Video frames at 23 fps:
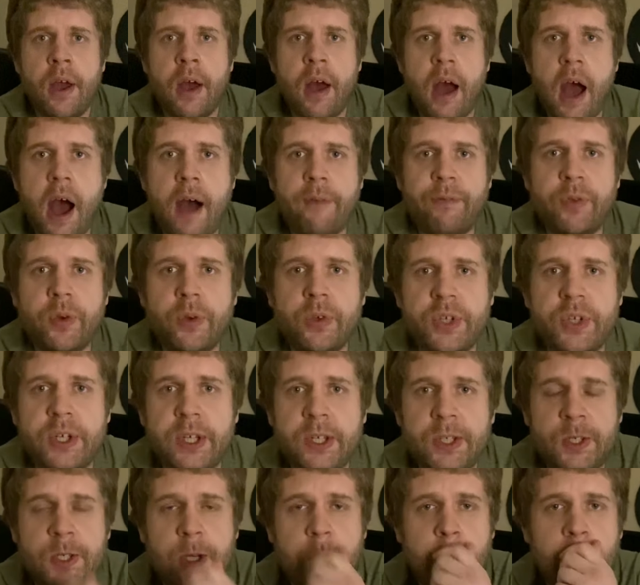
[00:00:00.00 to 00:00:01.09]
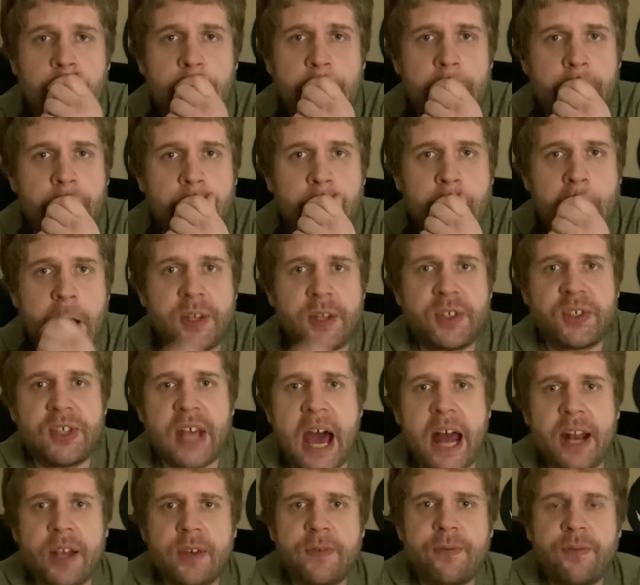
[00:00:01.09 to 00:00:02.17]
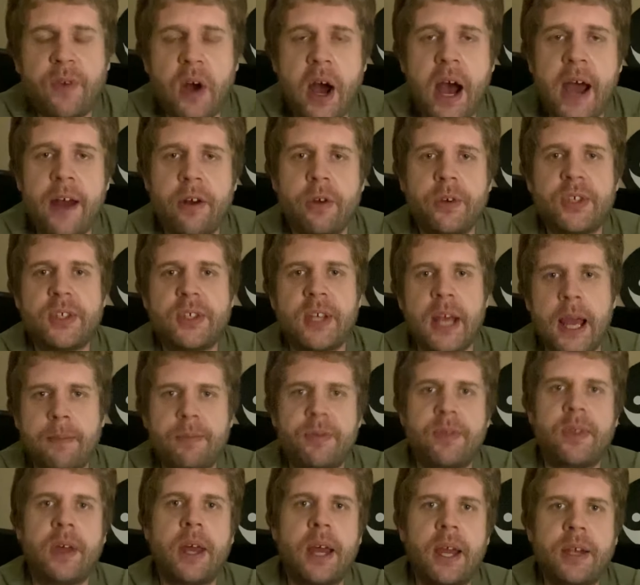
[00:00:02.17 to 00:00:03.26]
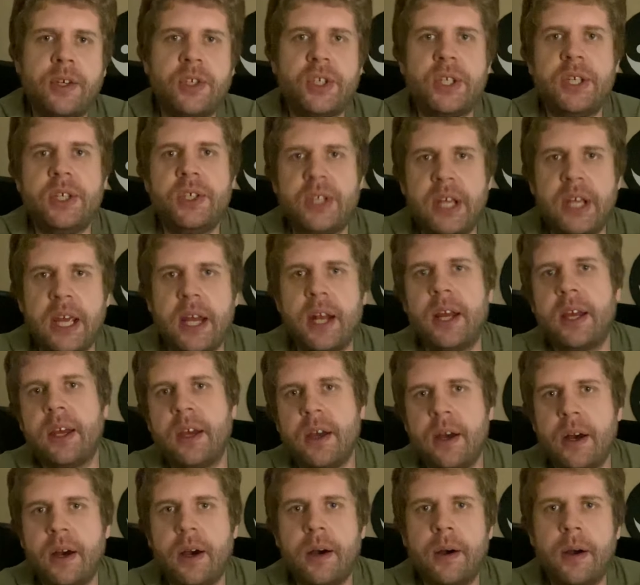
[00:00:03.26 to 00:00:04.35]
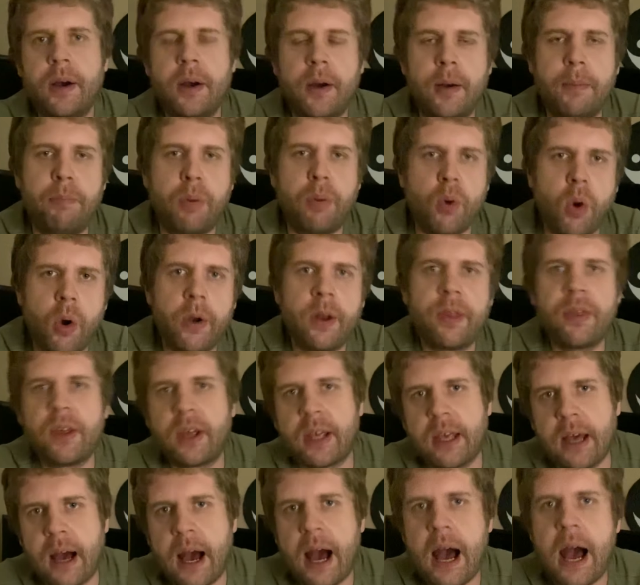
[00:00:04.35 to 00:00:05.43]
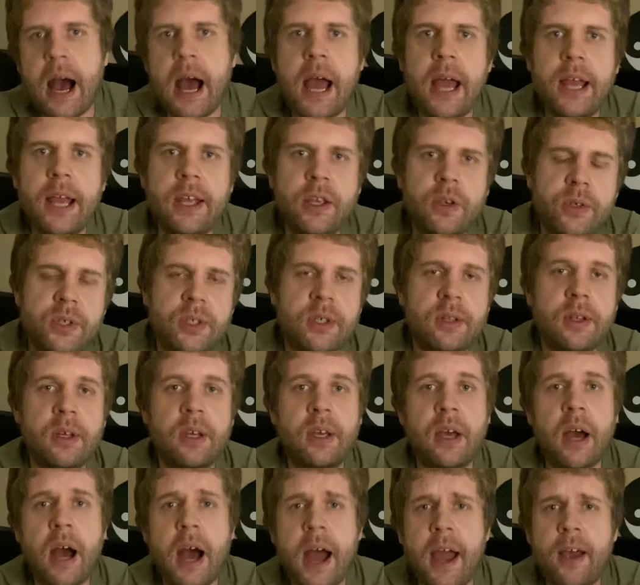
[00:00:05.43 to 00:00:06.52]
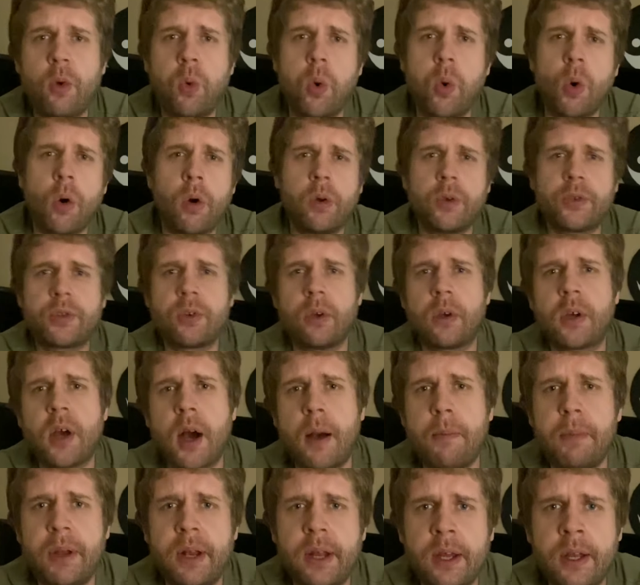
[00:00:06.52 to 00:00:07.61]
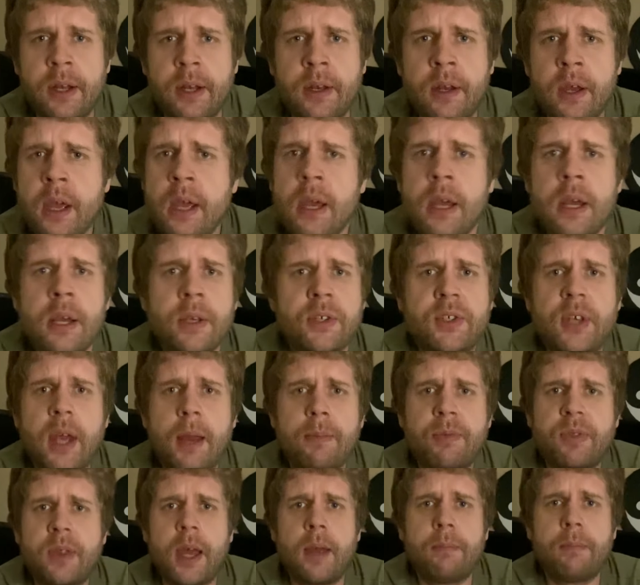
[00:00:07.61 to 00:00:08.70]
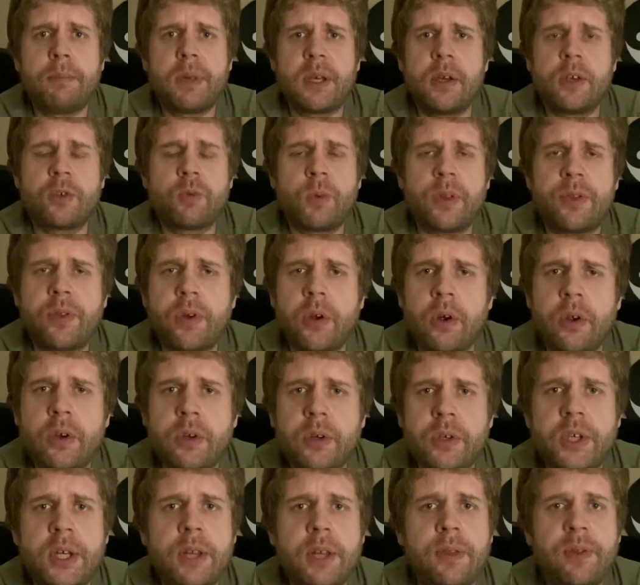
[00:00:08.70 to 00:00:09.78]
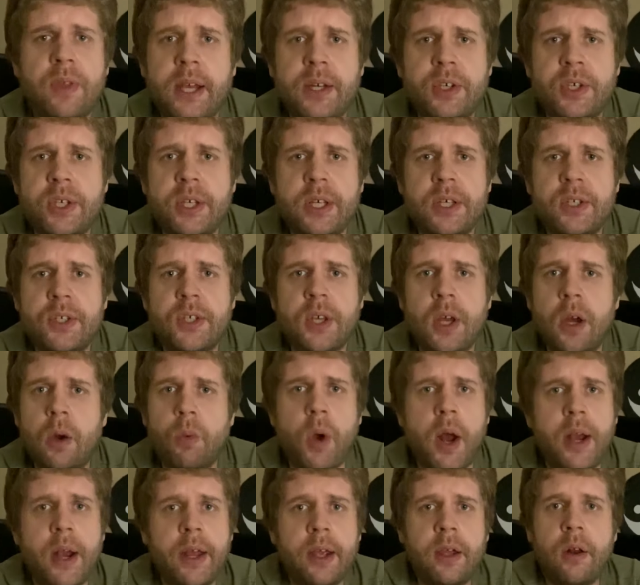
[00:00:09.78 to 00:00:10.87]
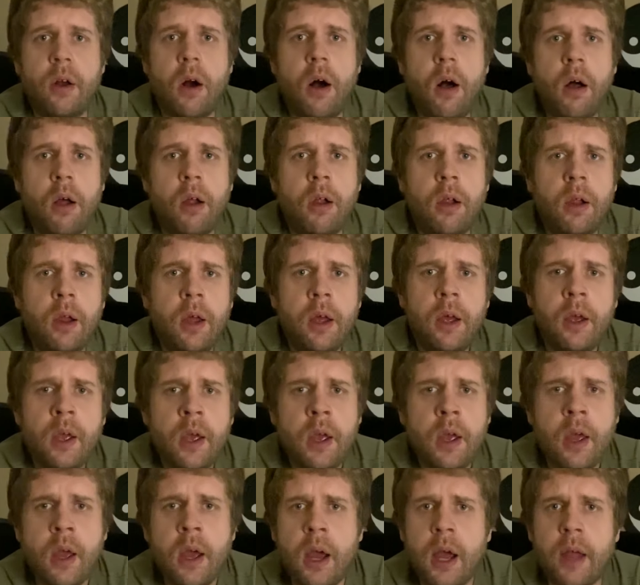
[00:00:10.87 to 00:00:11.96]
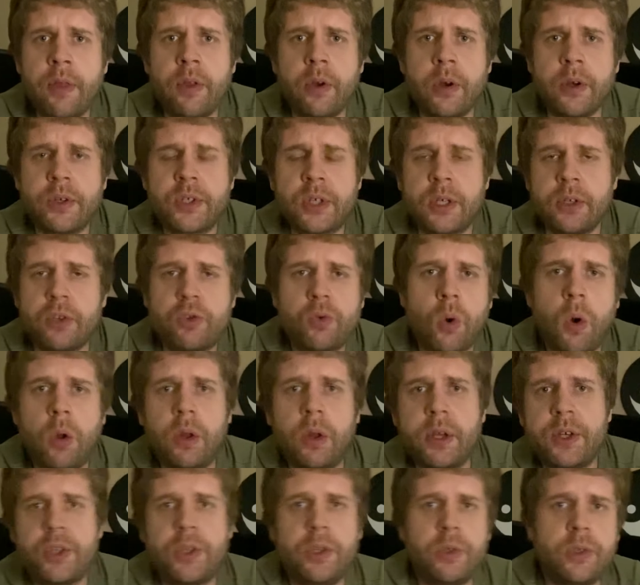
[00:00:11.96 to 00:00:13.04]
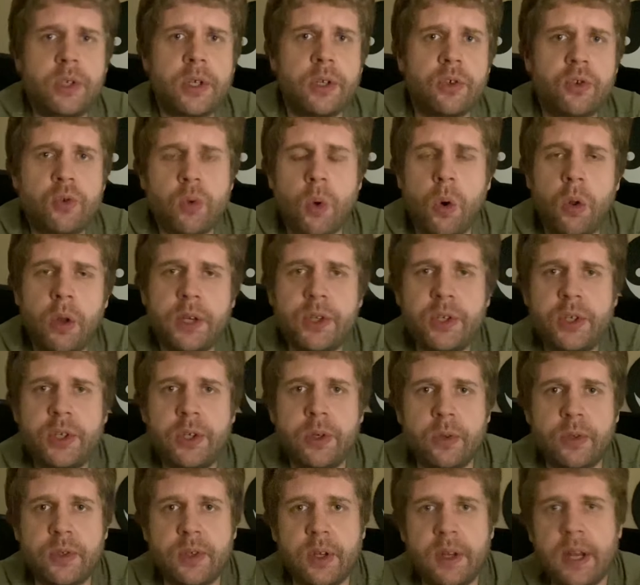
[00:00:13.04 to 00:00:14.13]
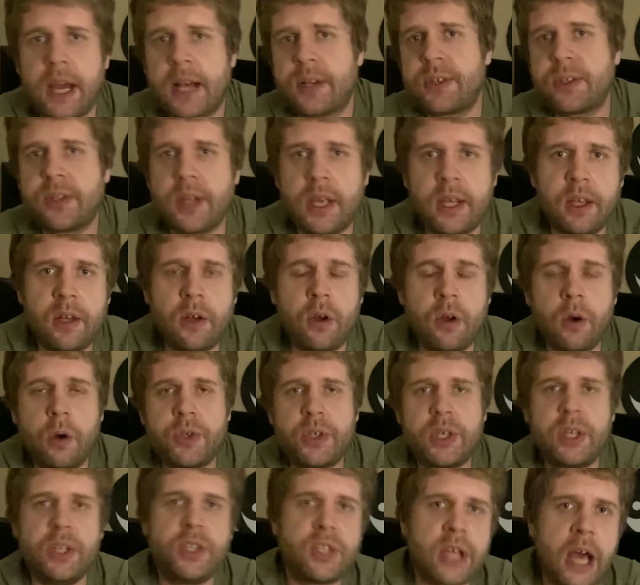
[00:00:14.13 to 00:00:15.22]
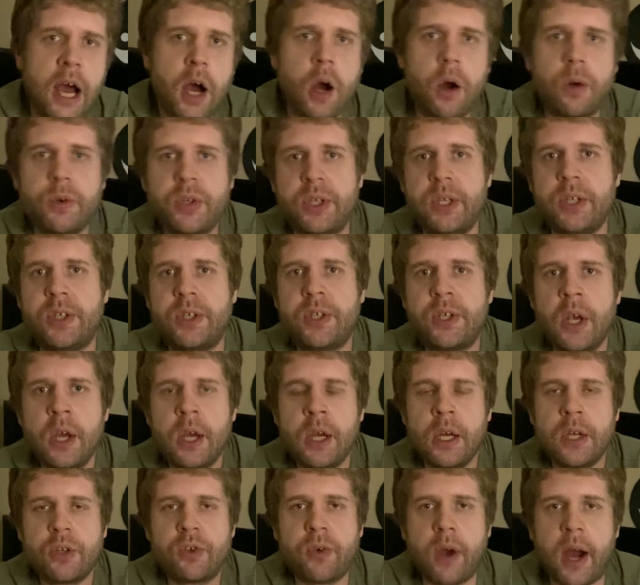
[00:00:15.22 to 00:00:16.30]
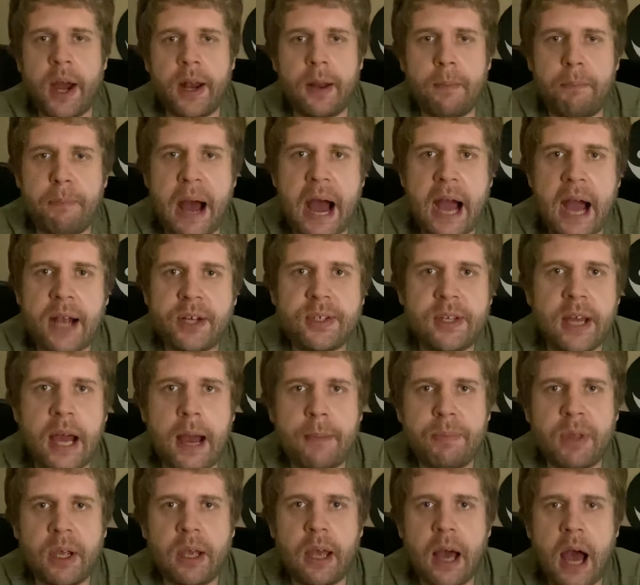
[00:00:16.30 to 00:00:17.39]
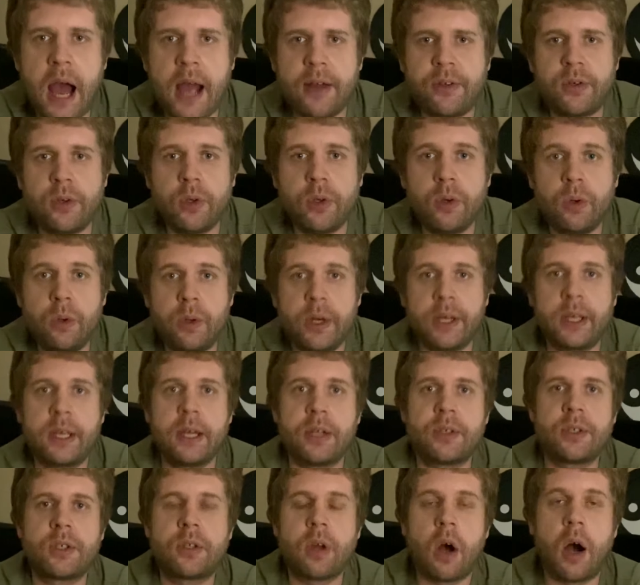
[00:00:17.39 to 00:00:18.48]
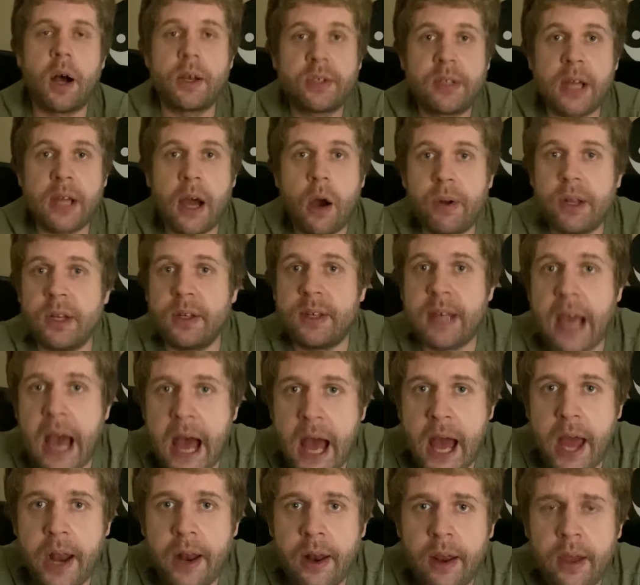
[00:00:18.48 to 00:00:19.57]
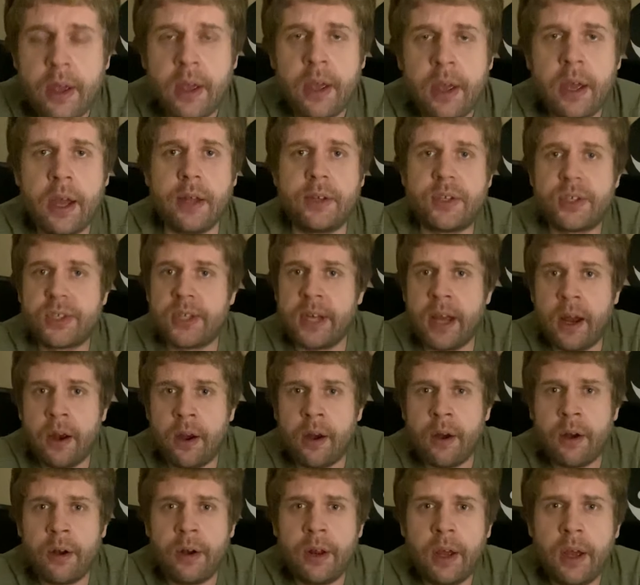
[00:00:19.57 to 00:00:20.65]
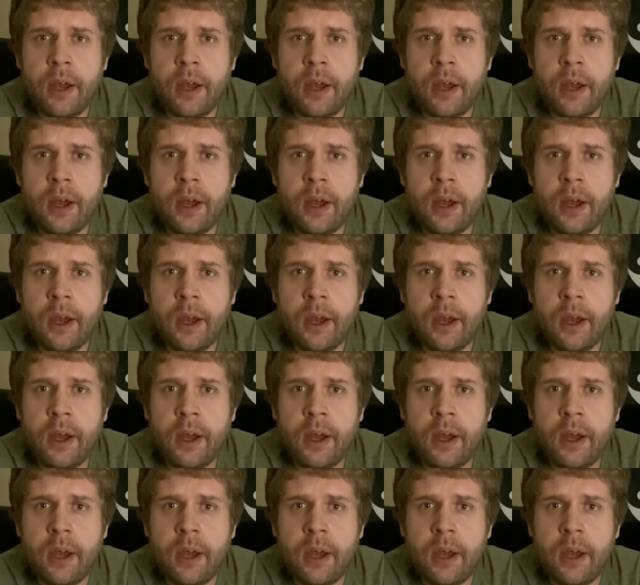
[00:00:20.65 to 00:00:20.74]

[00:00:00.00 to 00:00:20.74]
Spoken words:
After she's not satisfied, or same thing, she's getting bored of the guy, used to the guy, quarrels are coming in. Same thing, because with her, she thinks she's running it all, and there's control issues. And next thing you know, she's out, she's trying to backstab the guy too, and gets tossed out in debt and snared.